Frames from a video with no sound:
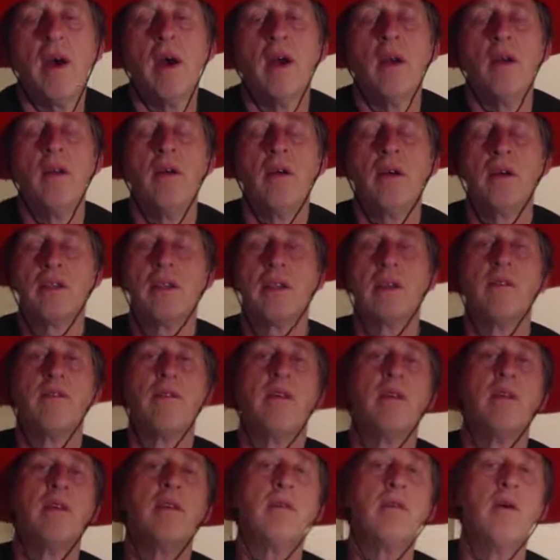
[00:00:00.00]
not
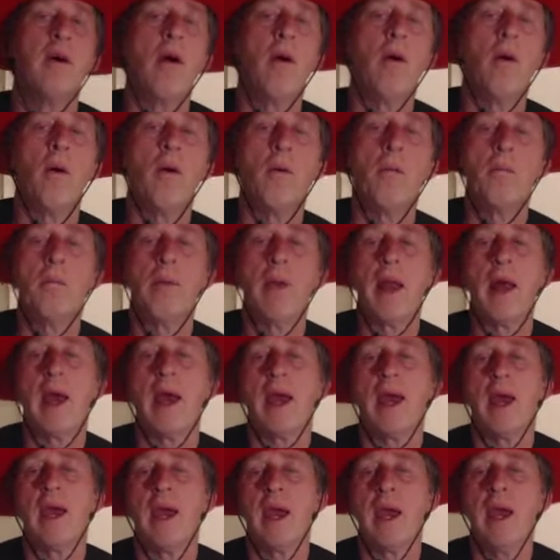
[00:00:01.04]
giving
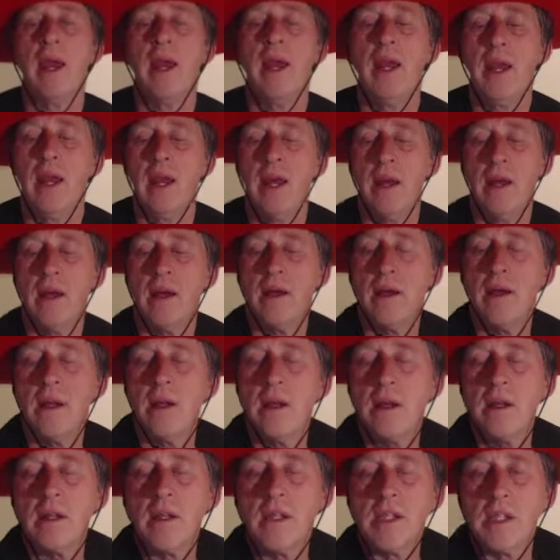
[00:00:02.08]
black any
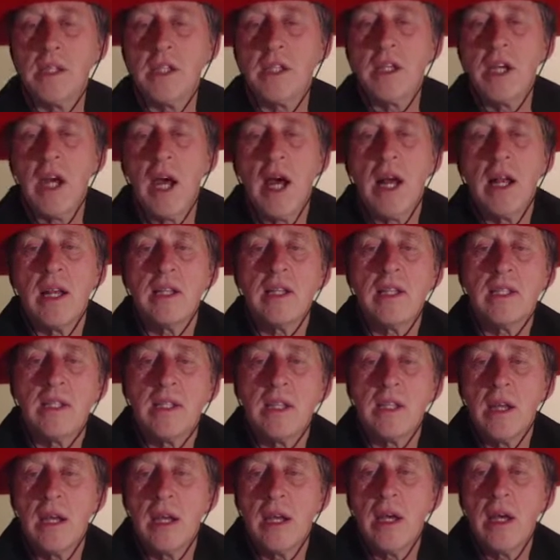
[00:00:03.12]
chance
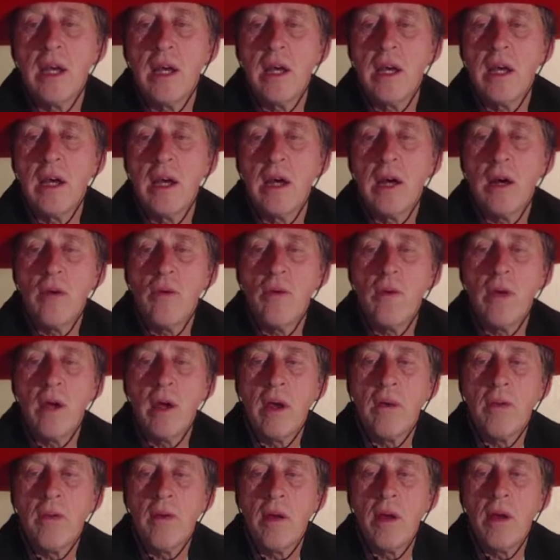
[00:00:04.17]
to
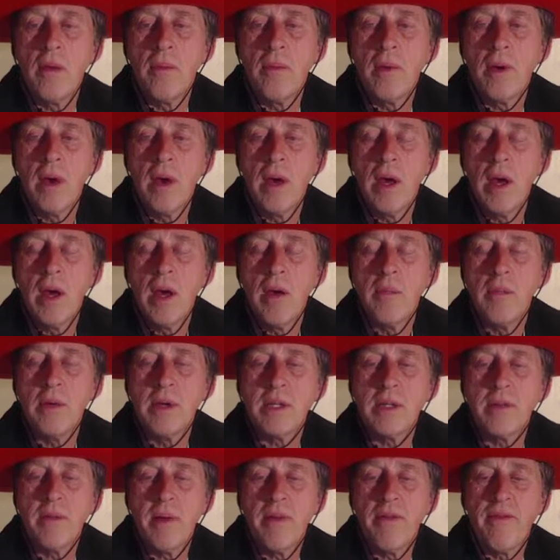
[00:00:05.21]
regroup.
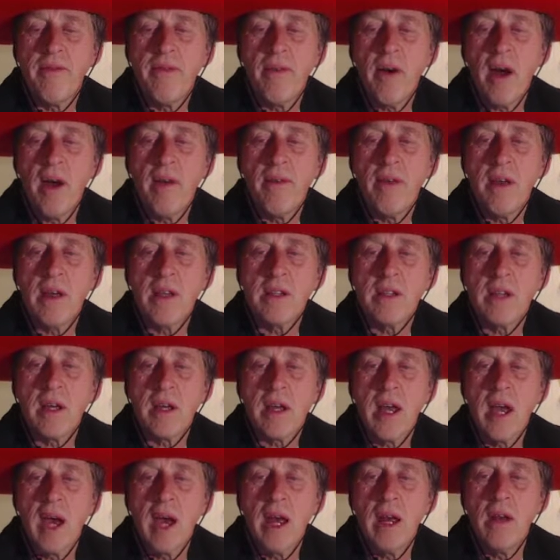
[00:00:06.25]
Bishop f5, that's
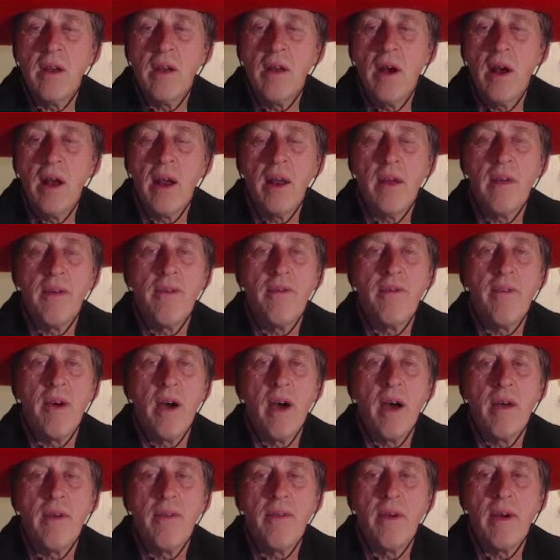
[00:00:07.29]
okay. Knight
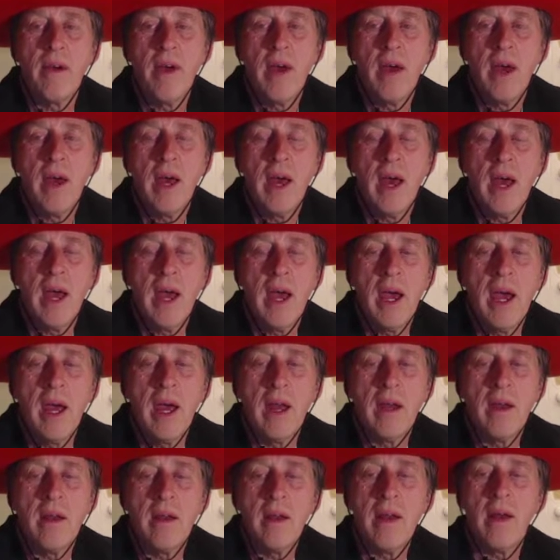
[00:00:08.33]
f5,
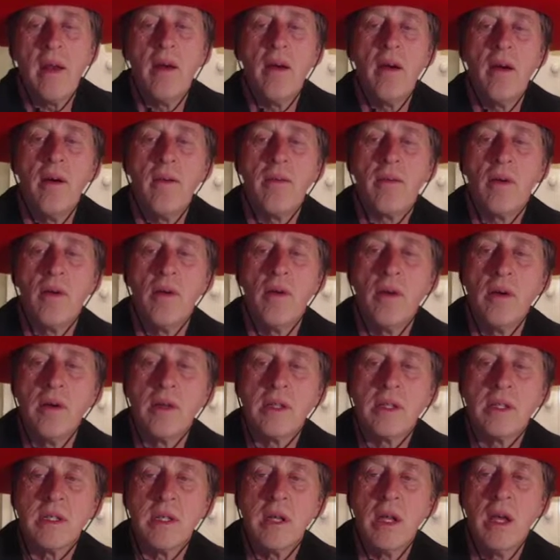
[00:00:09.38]
and of
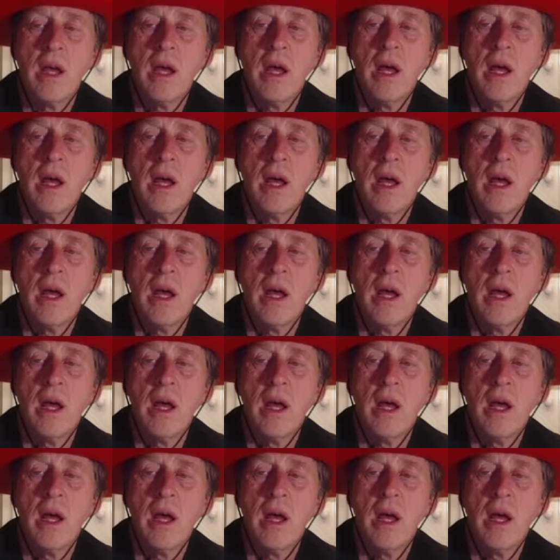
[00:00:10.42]
course